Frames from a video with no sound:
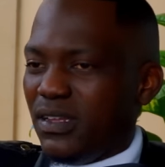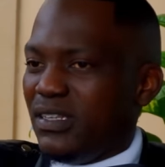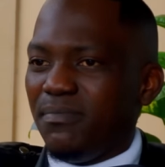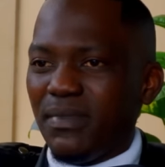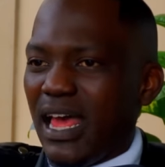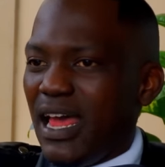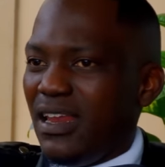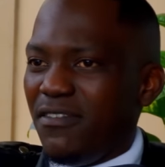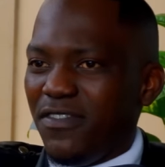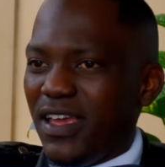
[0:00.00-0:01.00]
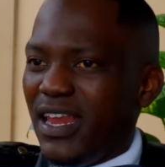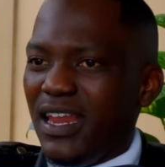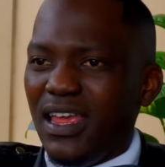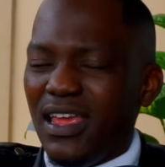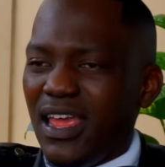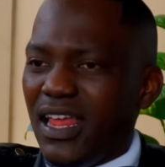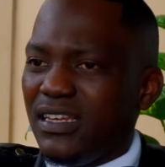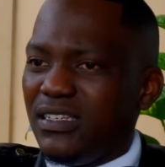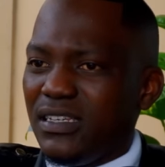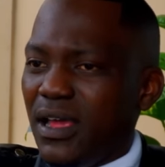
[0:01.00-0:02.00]
Meet him man.
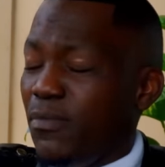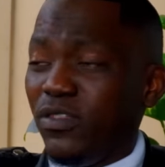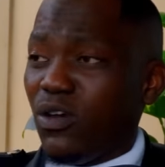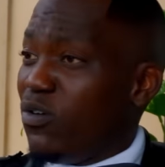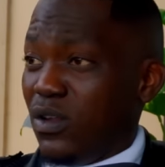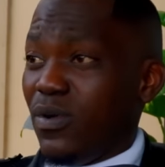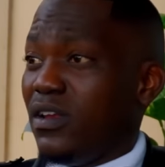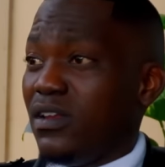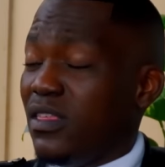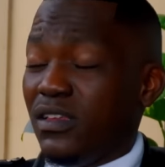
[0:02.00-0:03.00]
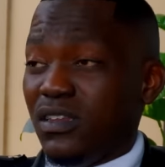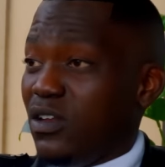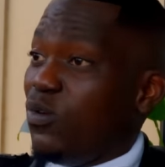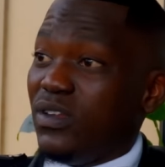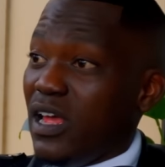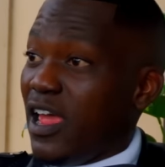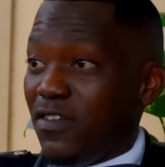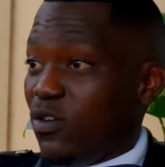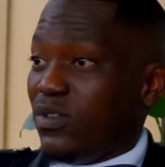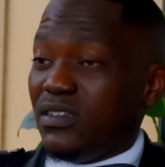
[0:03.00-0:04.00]
I'm not the only one. I
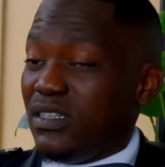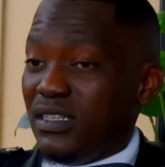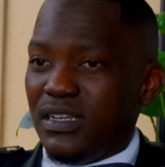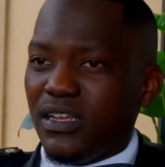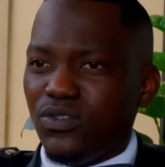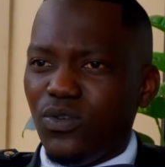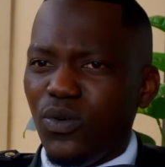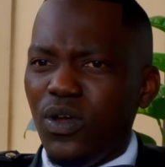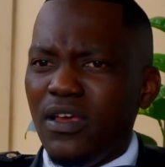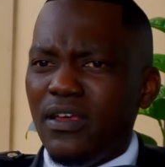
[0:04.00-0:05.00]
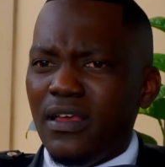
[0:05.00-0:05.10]
have an older sister. Yes.